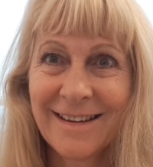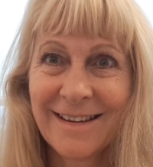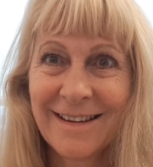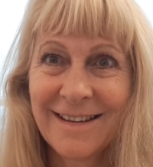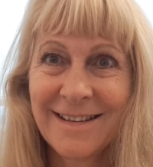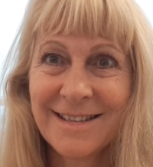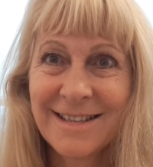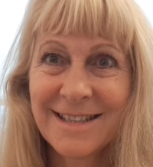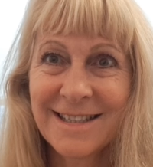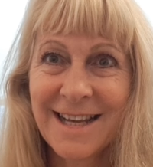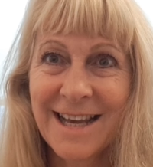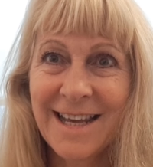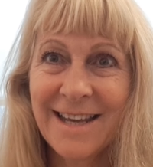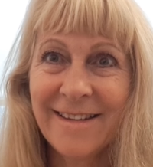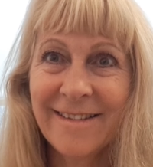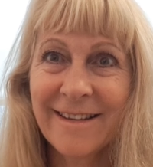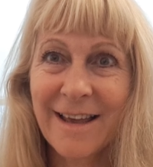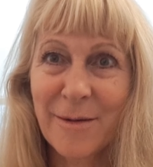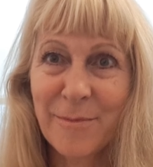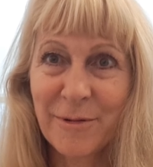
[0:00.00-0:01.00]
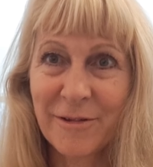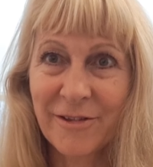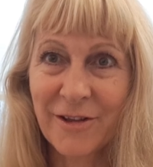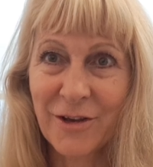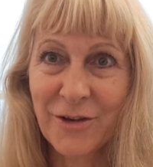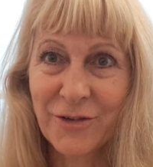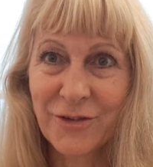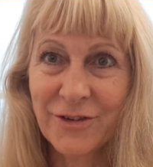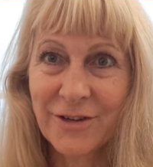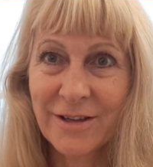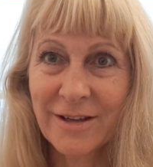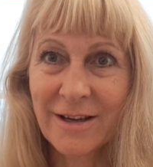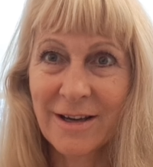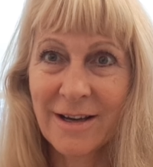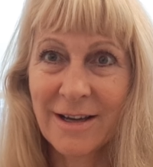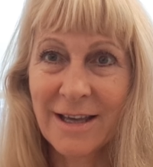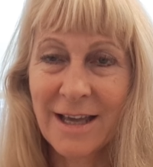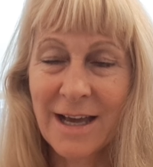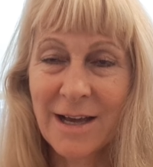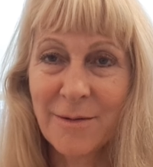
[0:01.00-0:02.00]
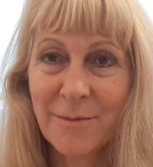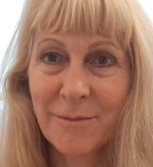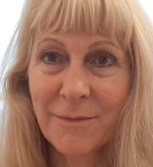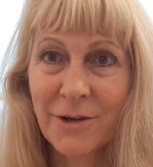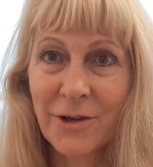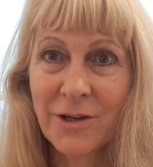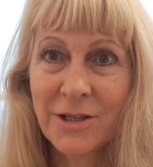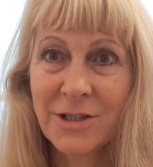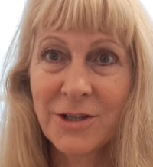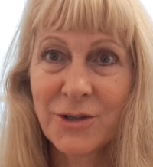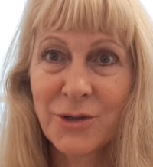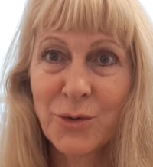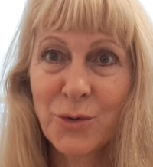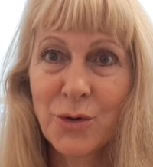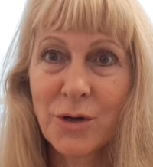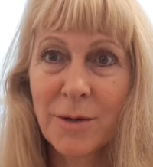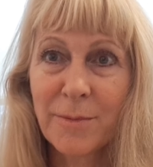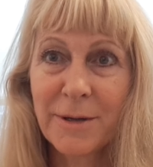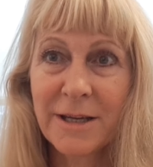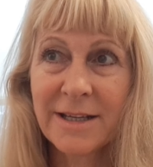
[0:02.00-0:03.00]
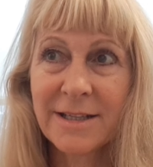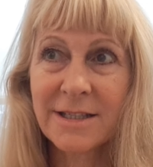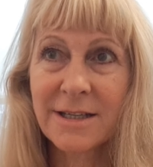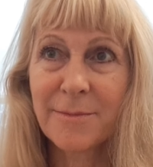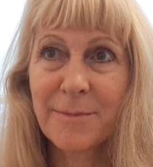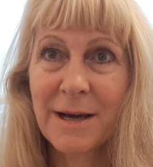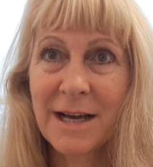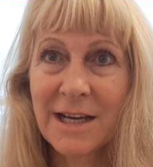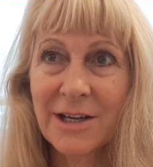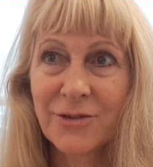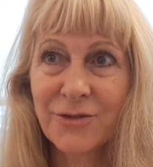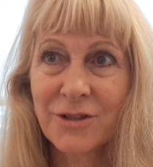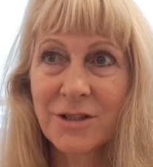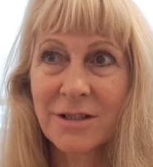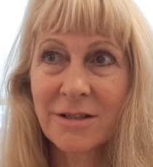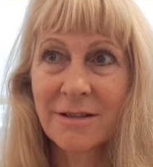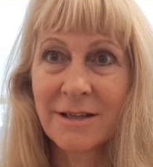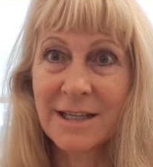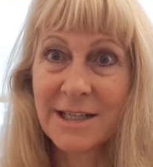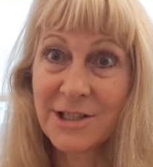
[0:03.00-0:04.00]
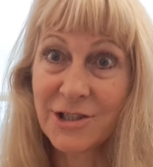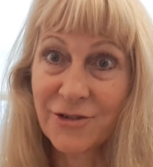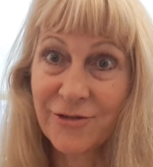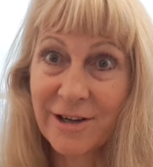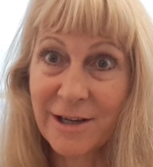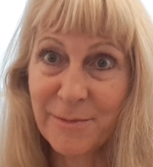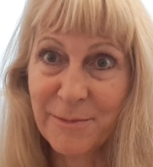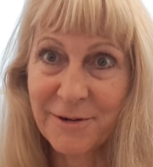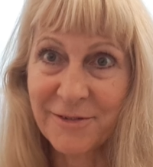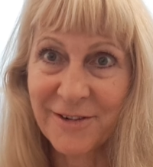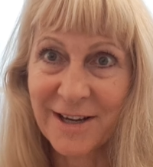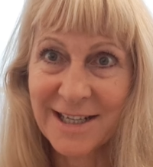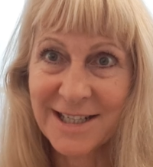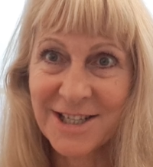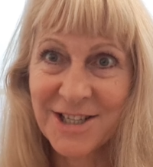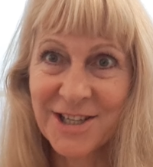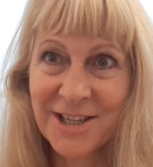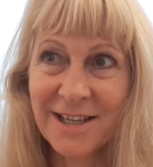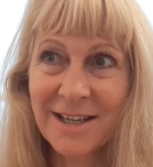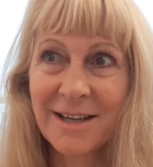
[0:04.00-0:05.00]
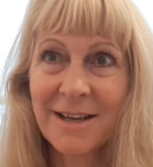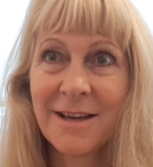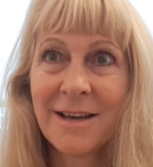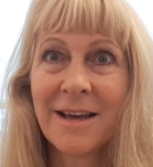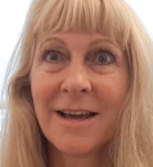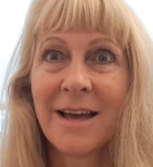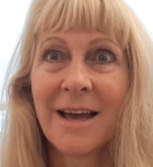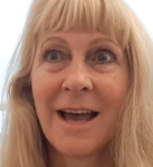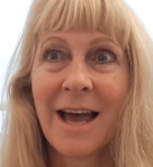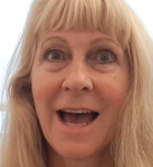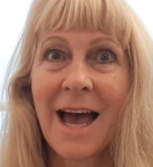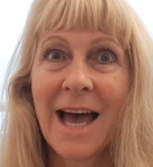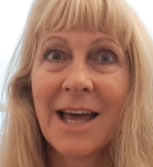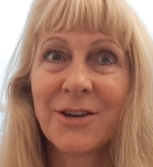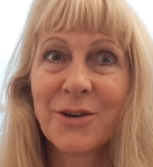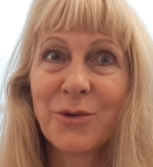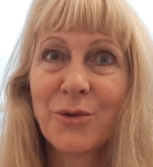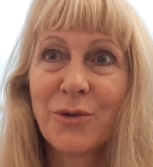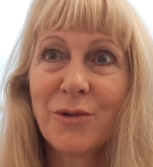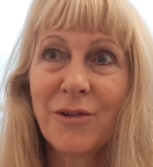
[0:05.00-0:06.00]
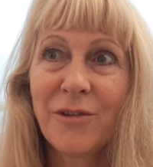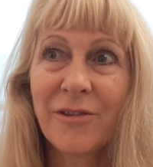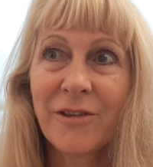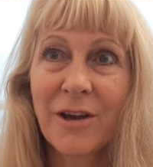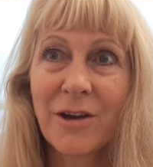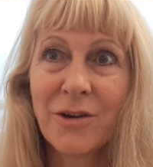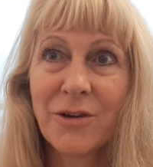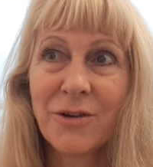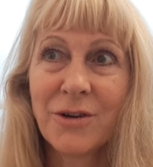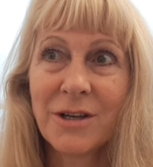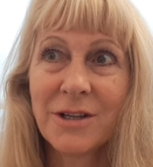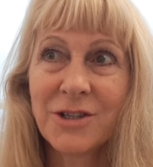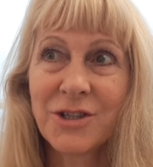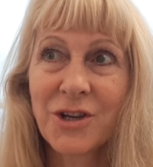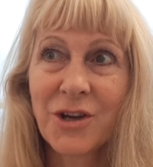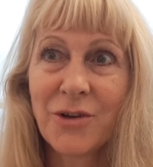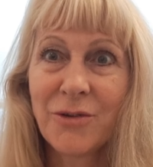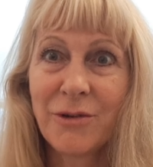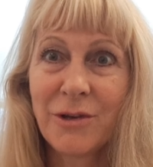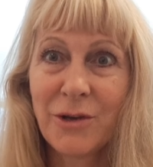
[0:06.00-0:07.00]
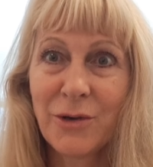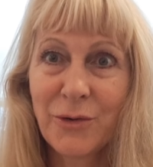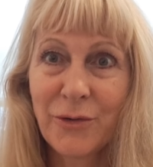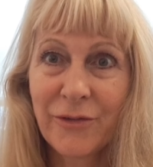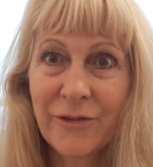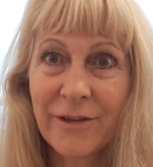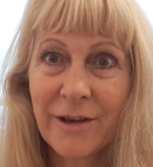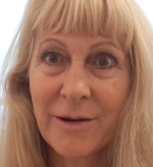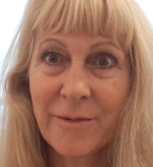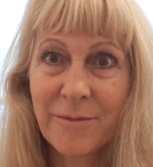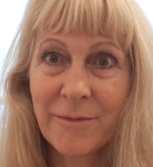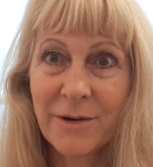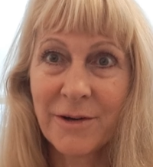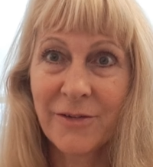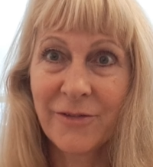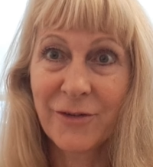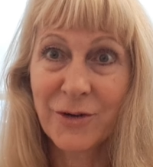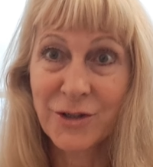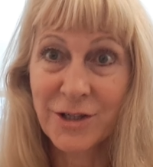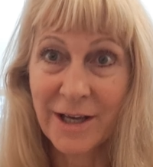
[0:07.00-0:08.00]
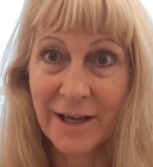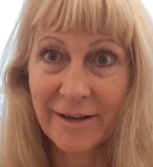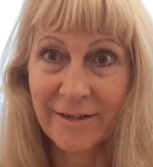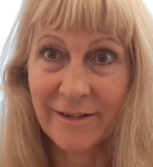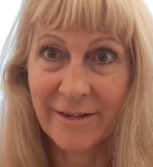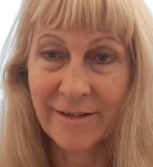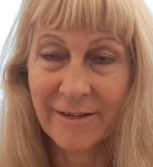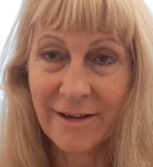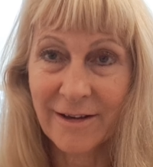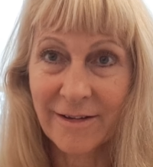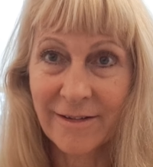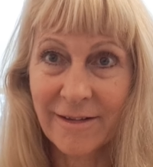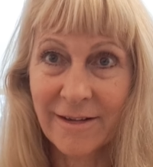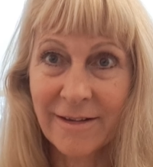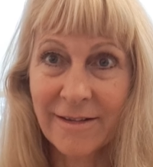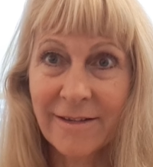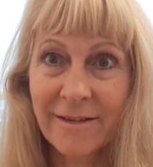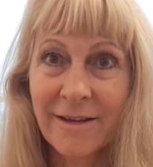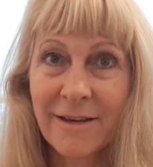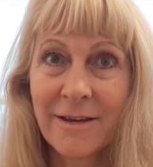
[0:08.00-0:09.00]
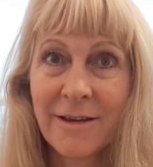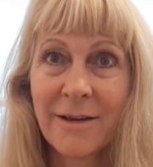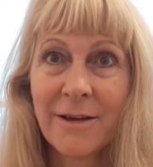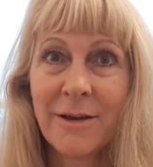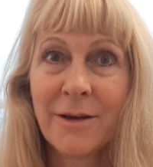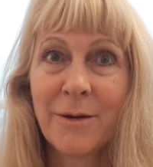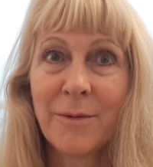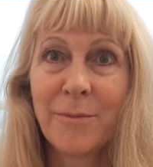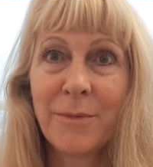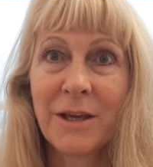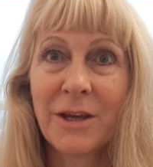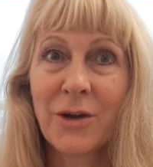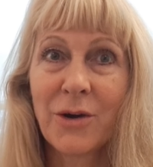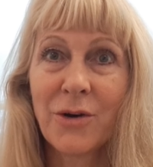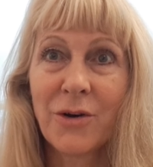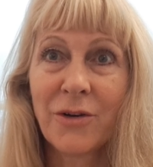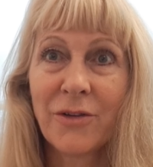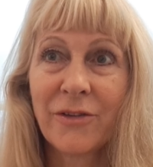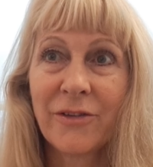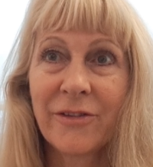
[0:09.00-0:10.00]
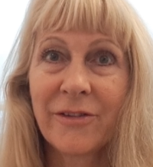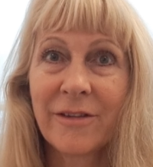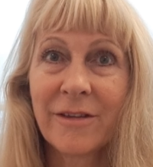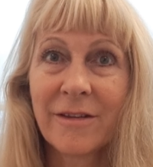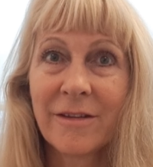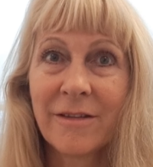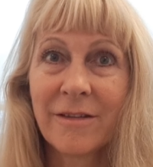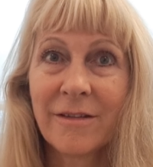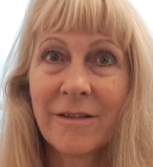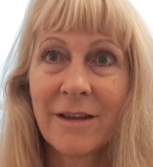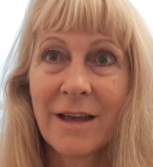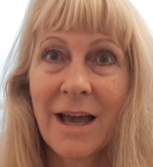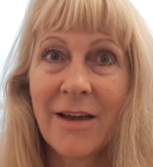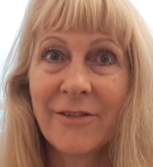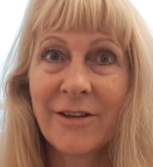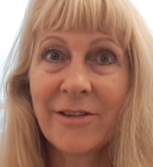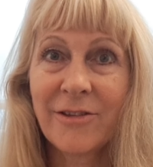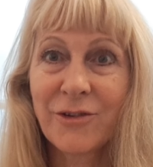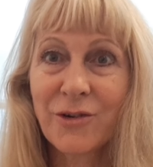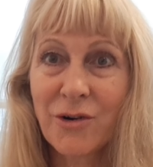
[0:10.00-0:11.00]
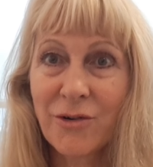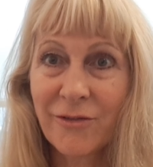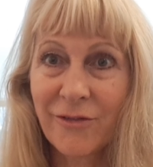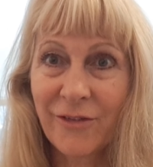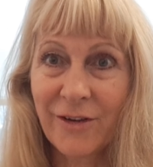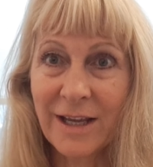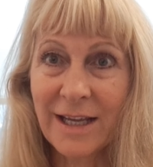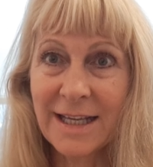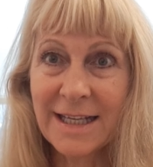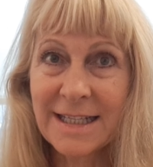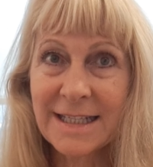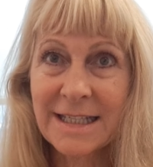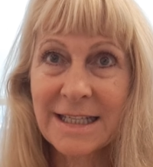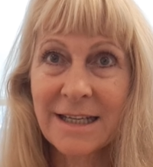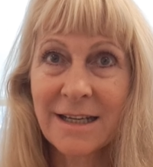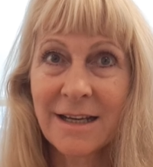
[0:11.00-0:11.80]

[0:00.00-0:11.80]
In today's episode, I am going to talk a bit about injury prevention and also show you some foot exercises, because having strong feet